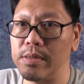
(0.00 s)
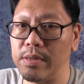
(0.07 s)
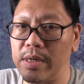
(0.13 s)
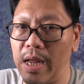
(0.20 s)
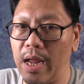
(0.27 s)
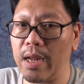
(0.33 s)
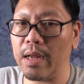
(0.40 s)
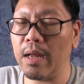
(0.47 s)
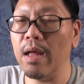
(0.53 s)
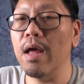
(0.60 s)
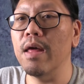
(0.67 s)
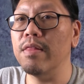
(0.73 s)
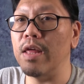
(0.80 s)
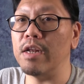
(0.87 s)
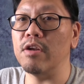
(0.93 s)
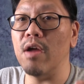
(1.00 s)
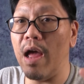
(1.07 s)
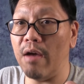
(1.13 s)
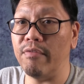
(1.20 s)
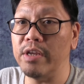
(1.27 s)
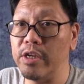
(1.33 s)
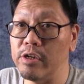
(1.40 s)
in your tank, then
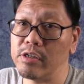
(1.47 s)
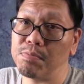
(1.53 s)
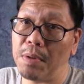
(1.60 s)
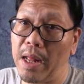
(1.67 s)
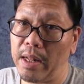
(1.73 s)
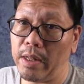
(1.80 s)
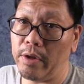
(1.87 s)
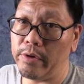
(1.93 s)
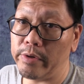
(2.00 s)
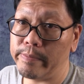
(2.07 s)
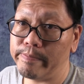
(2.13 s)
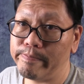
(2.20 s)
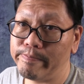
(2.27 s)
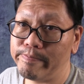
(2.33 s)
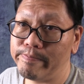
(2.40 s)
you have a huge plant load,